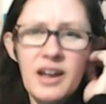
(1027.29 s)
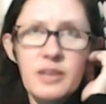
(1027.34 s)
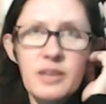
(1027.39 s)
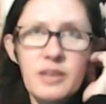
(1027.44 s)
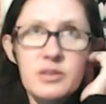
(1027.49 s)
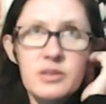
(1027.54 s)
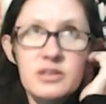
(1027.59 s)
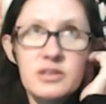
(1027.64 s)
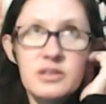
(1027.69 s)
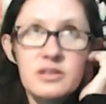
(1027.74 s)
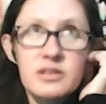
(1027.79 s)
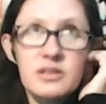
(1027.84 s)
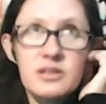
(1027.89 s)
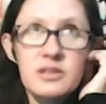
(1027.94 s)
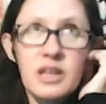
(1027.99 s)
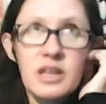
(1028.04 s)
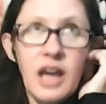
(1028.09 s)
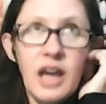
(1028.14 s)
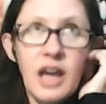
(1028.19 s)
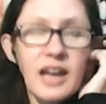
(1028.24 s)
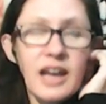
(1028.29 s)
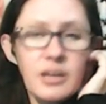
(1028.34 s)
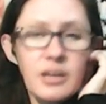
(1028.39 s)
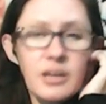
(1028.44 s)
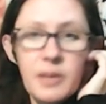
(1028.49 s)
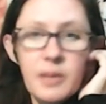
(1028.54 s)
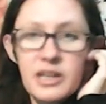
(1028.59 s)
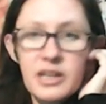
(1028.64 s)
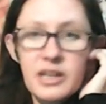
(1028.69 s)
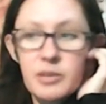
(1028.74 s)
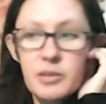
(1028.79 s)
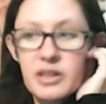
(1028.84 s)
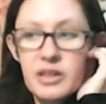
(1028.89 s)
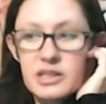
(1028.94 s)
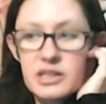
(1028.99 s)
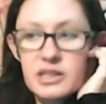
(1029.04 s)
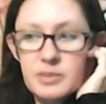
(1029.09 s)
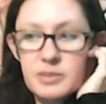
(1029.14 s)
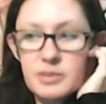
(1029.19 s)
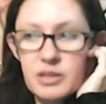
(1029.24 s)
was. He, I didn't mind him in
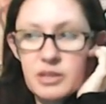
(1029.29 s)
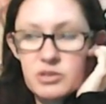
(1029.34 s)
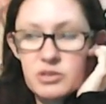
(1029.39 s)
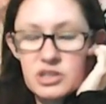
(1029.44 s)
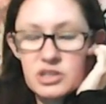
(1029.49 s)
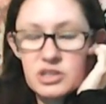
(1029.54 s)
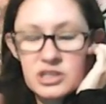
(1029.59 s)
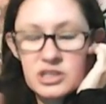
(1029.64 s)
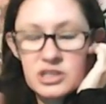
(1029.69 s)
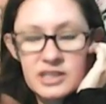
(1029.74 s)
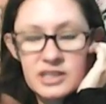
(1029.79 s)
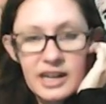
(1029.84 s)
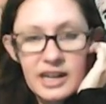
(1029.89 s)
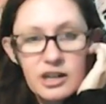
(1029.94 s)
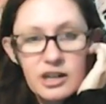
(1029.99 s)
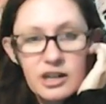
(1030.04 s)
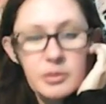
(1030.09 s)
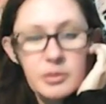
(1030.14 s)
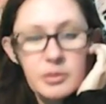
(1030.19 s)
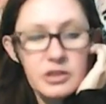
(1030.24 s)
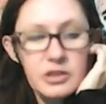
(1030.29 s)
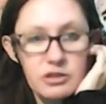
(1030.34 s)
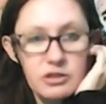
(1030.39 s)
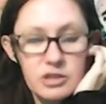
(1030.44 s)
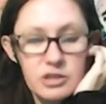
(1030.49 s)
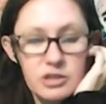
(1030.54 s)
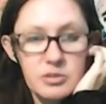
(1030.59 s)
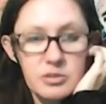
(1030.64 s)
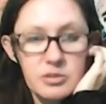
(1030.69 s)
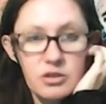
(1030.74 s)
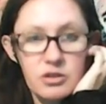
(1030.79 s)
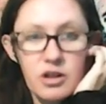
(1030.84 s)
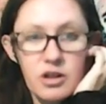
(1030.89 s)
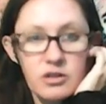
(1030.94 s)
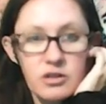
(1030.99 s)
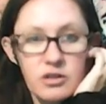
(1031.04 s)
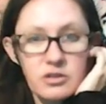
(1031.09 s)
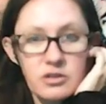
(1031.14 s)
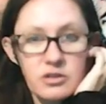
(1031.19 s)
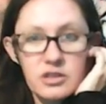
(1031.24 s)
this, but he was terrible in Christmas
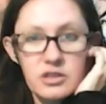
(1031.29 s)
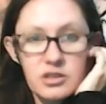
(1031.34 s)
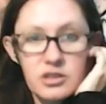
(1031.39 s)
Chronicles too.